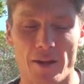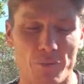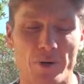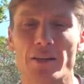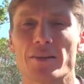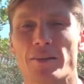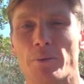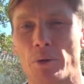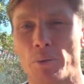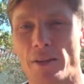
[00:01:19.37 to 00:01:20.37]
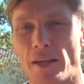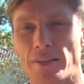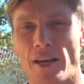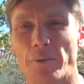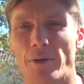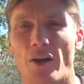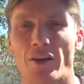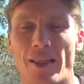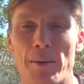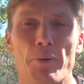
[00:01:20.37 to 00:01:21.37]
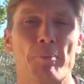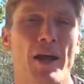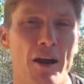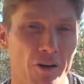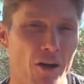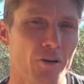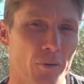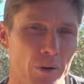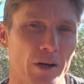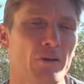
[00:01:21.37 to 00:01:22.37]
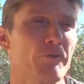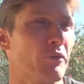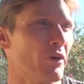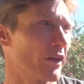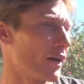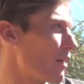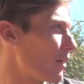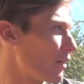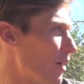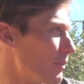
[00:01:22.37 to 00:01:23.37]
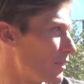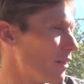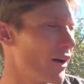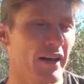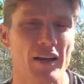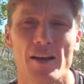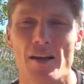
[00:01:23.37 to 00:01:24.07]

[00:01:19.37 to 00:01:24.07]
They're realistic with what they say to an owner. They prepare an owner well for what the current climate's like.